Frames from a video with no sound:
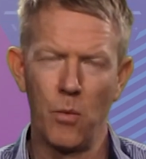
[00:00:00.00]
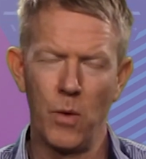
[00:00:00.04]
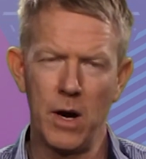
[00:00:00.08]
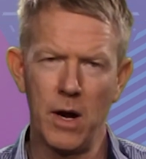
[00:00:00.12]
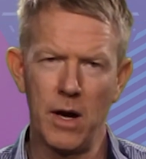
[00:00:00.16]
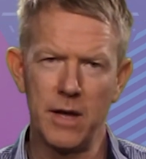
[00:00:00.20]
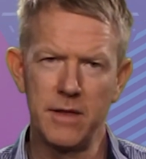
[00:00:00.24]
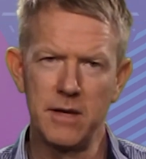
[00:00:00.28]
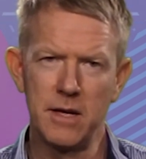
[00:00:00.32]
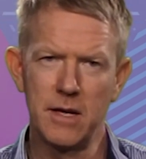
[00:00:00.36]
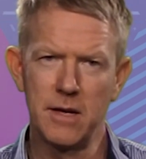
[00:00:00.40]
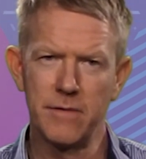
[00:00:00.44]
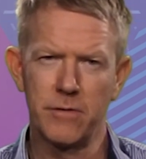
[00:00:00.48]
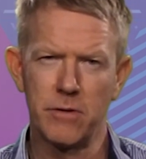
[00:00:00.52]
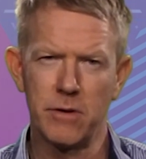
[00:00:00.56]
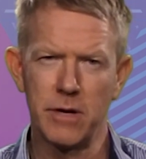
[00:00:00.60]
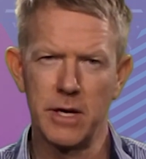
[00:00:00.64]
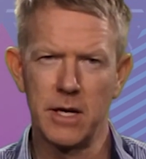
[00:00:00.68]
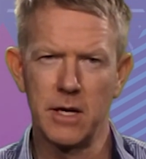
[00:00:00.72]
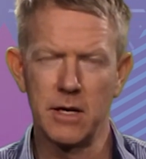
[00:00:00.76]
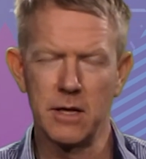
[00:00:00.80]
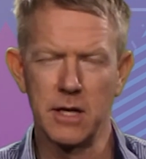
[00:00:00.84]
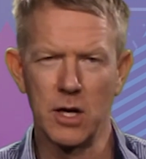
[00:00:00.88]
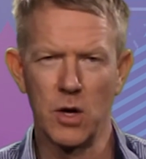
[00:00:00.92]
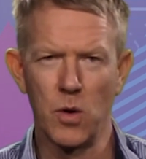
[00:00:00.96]
When I think of
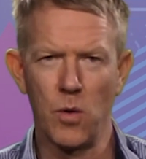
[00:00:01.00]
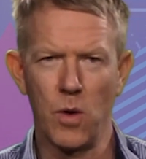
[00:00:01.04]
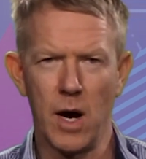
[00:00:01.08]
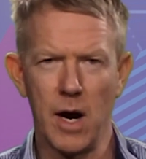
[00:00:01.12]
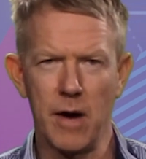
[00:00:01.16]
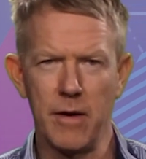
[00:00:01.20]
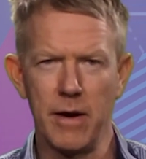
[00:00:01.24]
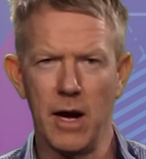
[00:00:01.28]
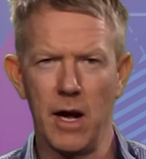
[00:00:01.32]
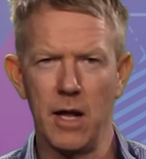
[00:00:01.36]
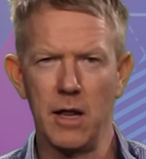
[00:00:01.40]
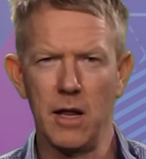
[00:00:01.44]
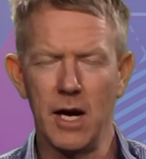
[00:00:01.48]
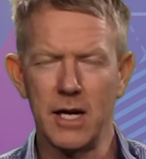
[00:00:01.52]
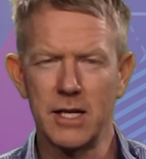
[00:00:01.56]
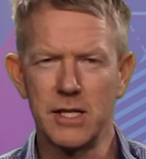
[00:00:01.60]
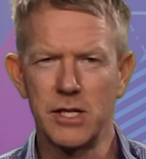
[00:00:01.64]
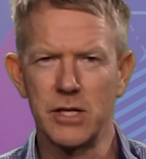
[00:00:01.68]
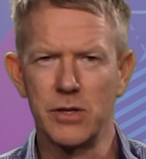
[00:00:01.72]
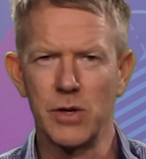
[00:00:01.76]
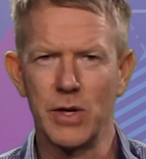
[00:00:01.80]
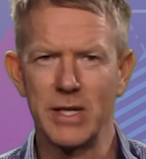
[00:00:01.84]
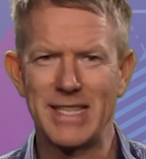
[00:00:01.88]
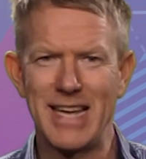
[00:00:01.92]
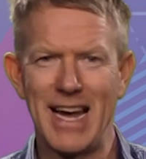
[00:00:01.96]
critical inquiry, I
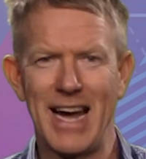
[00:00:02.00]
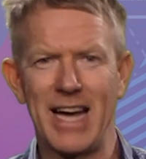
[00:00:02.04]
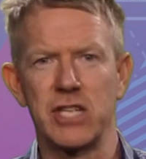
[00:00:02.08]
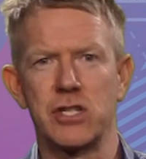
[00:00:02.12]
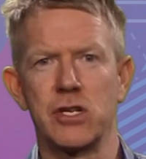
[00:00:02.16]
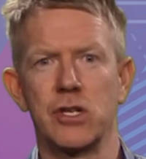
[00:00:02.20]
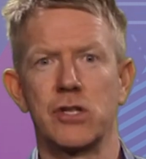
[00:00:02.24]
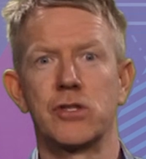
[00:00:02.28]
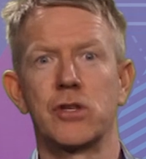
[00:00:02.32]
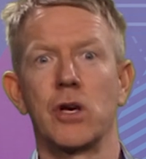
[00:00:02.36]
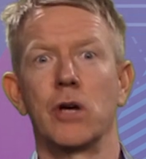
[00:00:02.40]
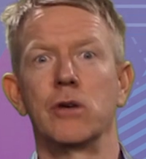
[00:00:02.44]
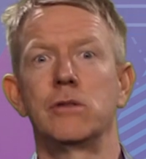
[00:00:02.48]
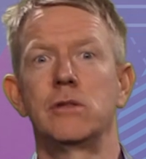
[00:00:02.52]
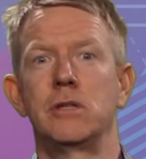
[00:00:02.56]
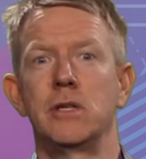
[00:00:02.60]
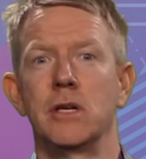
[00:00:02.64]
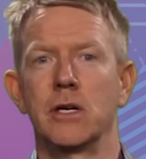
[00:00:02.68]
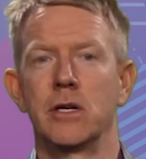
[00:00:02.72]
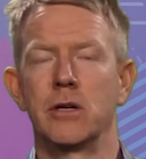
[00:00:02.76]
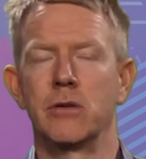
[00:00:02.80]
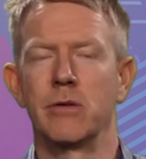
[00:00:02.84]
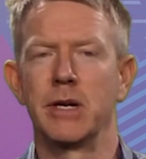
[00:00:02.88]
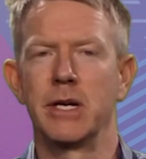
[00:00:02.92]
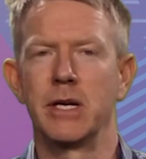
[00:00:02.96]
like to attach a
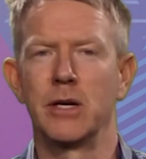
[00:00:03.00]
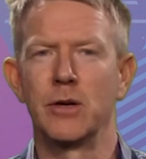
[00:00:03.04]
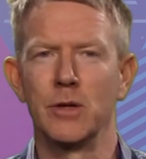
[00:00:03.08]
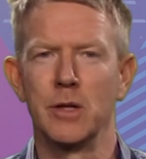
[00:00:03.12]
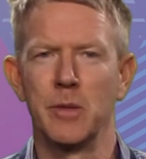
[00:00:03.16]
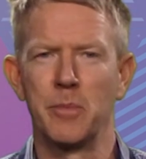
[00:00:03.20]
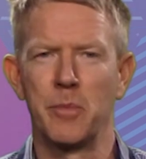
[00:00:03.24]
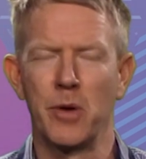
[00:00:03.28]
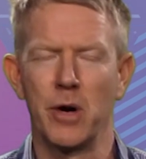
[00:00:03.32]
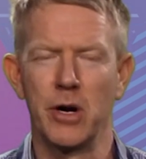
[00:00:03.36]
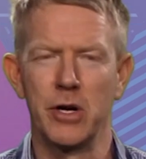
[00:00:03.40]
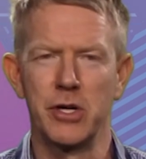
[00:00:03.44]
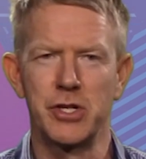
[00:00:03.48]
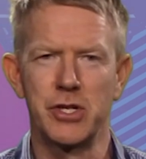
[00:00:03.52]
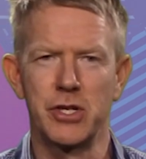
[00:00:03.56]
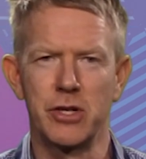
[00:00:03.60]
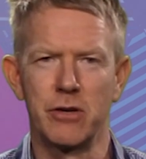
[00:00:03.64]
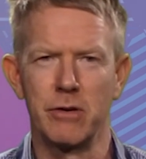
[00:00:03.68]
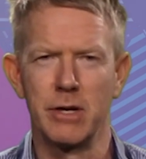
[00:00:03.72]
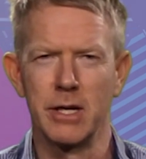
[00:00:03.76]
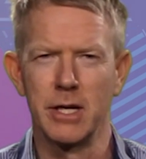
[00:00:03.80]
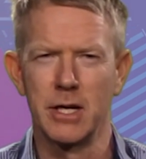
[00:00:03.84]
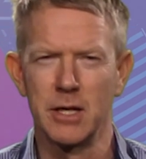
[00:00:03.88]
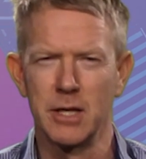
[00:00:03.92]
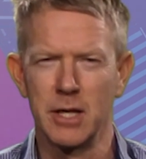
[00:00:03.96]
socio-critical approach
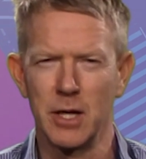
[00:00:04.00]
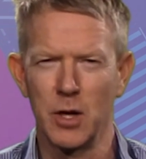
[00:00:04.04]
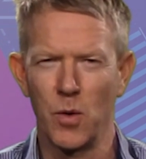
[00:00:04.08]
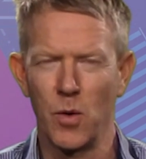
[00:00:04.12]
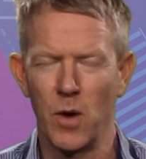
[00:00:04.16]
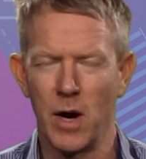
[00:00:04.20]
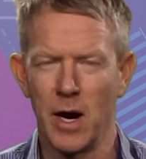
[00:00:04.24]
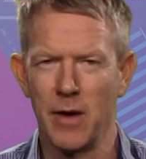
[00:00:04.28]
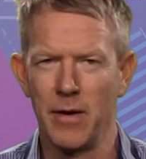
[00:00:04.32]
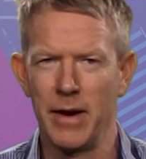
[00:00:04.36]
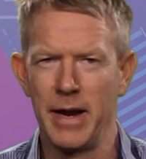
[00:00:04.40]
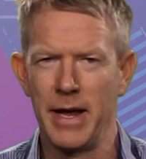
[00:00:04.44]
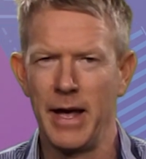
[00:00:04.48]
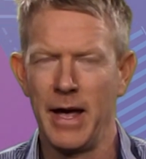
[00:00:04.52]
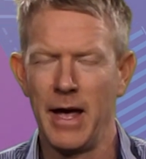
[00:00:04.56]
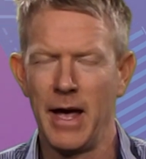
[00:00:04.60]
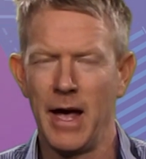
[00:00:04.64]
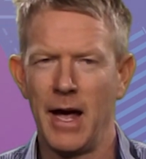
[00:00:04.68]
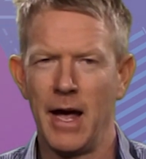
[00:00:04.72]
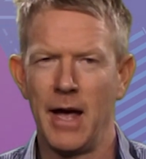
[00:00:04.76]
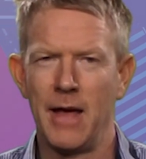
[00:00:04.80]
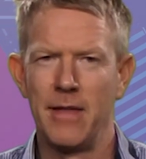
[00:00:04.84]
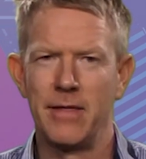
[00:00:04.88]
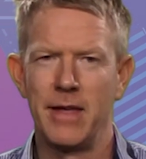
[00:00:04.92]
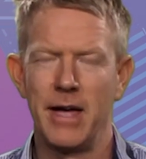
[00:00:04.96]
to critical inquiry
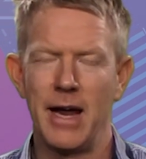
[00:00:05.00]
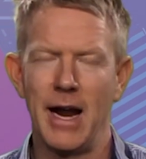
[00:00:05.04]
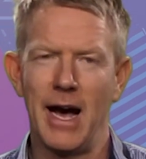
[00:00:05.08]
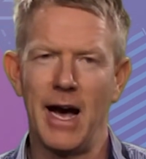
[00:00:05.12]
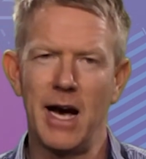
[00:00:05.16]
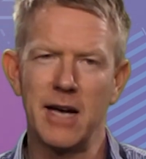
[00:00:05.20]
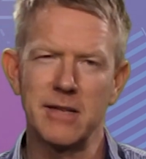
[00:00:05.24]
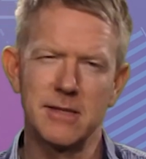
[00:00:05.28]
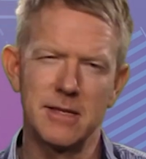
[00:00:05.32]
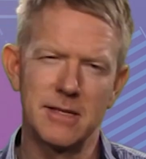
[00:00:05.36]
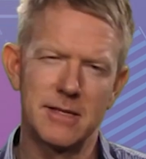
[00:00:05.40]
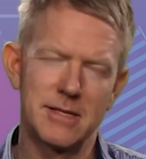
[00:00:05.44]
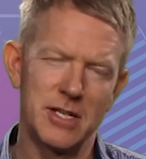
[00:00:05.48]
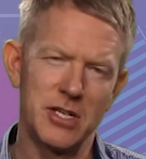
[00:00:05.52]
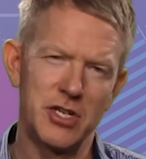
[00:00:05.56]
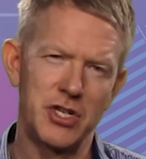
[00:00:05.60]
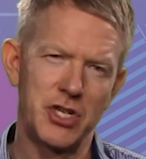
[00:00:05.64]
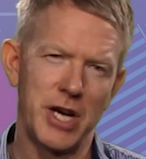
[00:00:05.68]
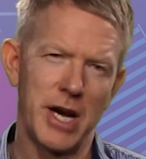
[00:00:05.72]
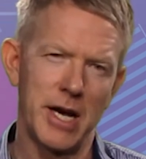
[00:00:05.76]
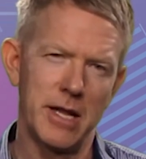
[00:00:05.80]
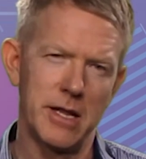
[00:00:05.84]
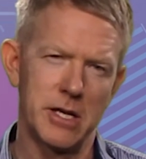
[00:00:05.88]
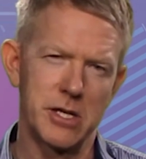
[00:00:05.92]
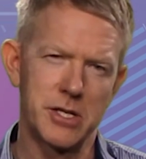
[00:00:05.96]
that asks us to
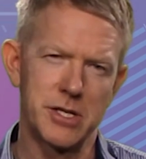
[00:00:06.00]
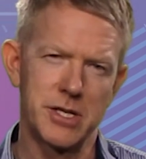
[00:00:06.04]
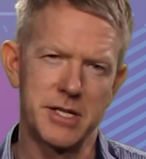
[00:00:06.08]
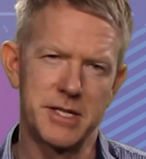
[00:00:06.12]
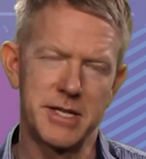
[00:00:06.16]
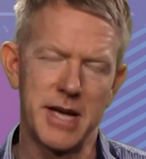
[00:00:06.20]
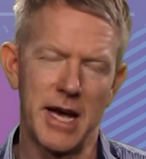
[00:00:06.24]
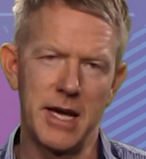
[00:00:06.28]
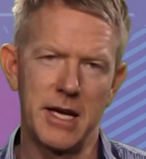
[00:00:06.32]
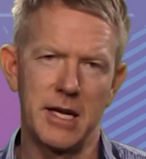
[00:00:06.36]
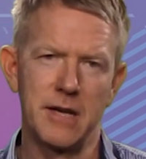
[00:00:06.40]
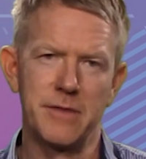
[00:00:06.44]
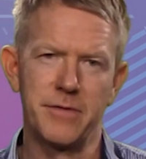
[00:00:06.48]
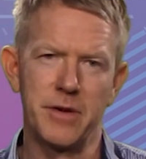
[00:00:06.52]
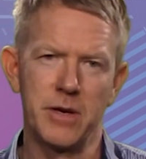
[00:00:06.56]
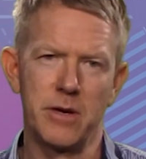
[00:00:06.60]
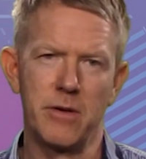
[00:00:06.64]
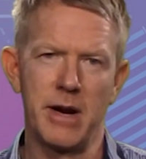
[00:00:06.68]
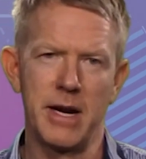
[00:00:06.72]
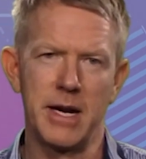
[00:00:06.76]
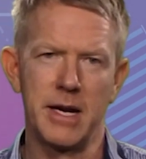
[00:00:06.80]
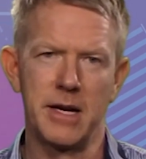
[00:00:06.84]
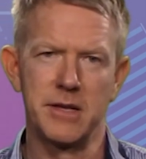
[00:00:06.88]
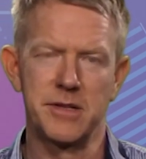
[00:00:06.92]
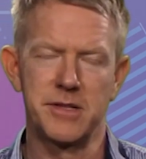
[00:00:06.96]
challenge the taken for
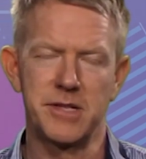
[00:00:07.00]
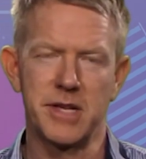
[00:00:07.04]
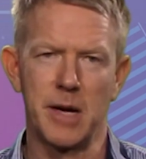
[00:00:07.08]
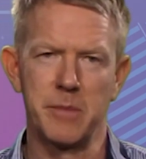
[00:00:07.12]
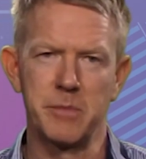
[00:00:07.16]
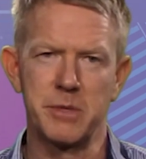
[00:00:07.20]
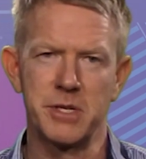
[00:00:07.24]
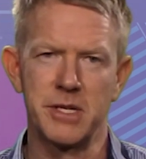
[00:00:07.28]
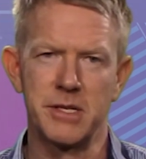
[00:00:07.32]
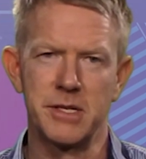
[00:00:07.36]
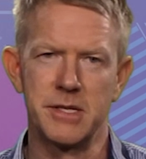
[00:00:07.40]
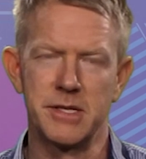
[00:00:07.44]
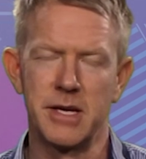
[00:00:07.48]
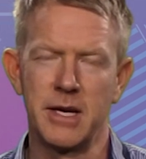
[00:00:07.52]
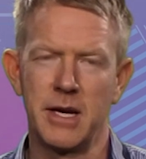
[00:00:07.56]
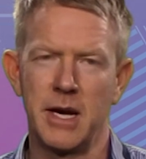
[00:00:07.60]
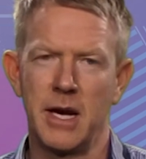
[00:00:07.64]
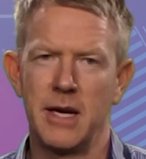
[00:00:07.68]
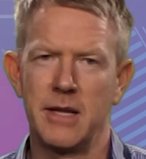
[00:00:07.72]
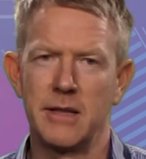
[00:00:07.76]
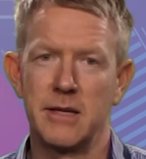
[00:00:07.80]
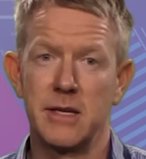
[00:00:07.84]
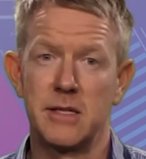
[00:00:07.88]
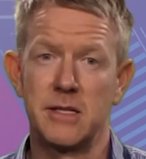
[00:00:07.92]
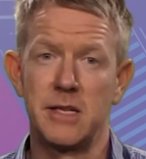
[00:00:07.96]
granted assumptions
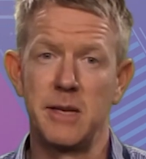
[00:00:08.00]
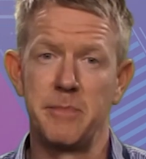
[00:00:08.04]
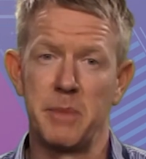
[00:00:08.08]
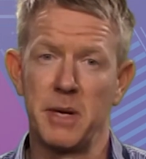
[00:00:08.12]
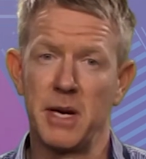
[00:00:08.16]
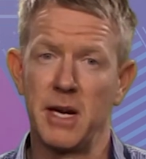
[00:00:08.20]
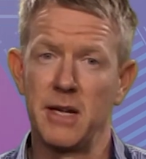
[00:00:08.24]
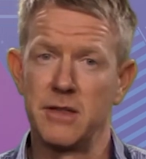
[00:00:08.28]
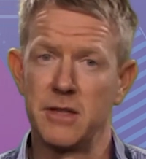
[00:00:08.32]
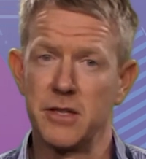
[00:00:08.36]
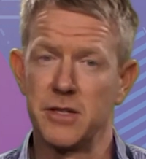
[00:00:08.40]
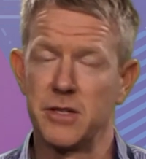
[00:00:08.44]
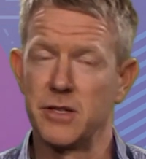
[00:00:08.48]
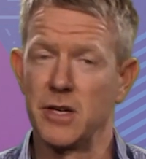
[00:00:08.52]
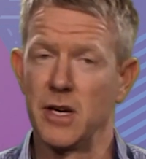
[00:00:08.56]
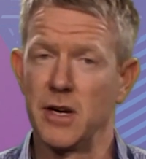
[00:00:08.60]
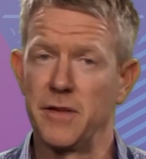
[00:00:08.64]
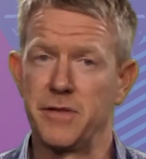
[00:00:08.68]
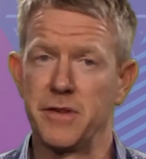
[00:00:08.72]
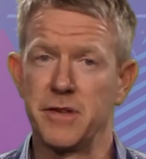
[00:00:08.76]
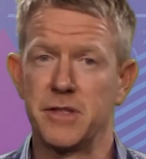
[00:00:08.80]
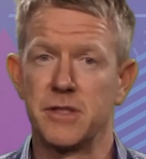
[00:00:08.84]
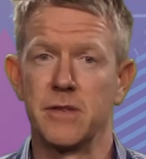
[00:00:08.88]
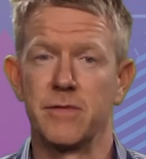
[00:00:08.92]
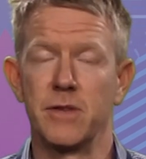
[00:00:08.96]
that sit beneath the
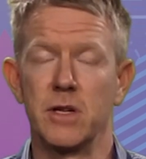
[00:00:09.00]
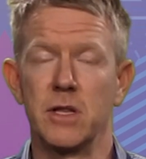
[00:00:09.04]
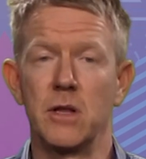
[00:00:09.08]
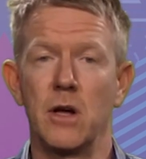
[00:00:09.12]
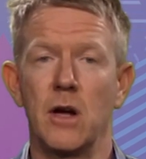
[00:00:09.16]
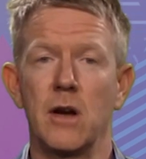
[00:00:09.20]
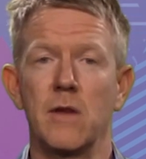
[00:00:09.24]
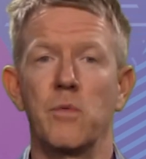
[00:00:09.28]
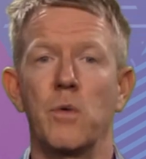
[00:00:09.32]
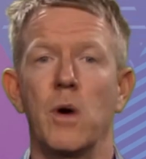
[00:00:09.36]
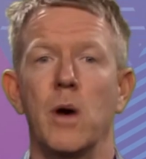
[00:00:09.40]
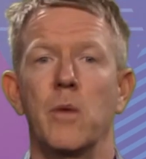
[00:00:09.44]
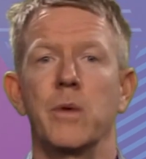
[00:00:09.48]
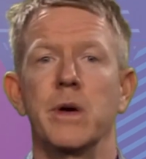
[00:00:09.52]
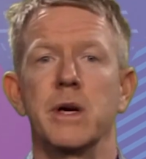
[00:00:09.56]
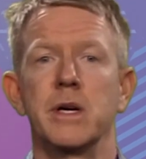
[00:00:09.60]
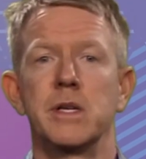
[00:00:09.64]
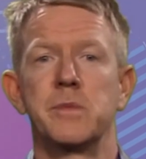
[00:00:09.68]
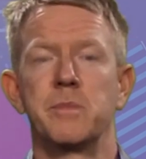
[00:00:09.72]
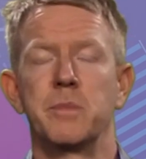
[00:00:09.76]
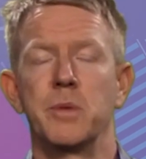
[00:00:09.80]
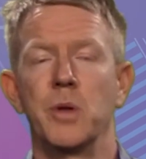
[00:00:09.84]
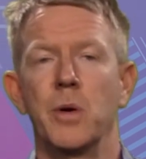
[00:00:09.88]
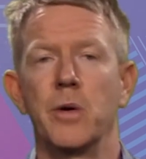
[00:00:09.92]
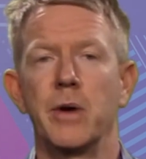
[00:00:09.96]
surface of a lot of what
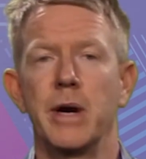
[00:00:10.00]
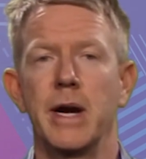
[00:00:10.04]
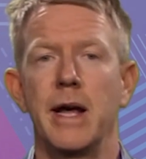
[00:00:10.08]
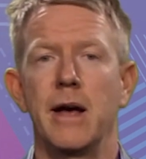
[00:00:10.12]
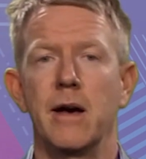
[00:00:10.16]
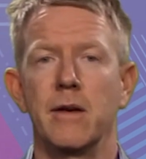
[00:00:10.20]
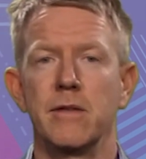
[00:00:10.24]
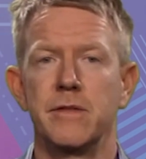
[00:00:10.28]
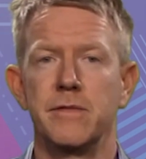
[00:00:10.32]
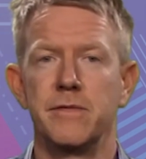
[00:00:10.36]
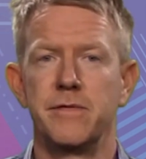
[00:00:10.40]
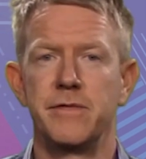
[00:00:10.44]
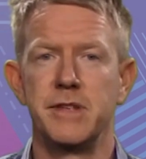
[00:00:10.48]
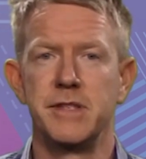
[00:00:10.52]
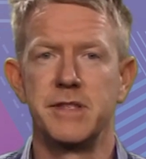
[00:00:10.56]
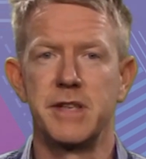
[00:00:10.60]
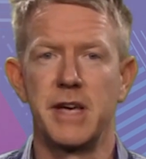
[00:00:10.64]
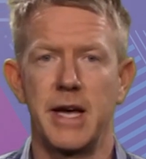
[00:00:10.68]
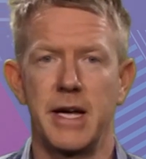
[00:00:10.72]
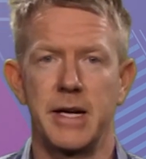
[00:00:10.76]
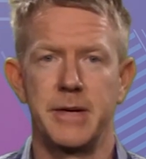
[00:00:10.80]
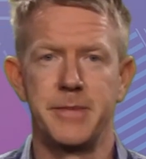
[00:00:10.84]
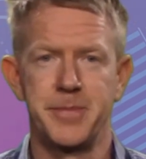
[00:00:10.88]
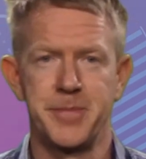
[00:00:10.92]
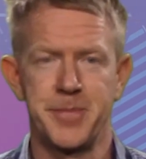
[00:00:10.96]
we explore in health and
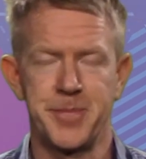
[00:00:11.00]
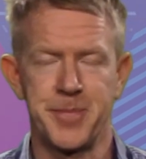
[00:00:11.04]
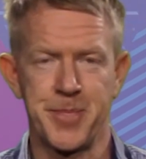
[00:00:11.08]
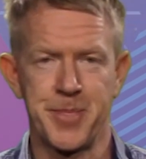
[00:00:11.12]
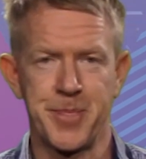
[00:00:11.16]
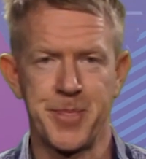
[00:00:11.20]
phys ed.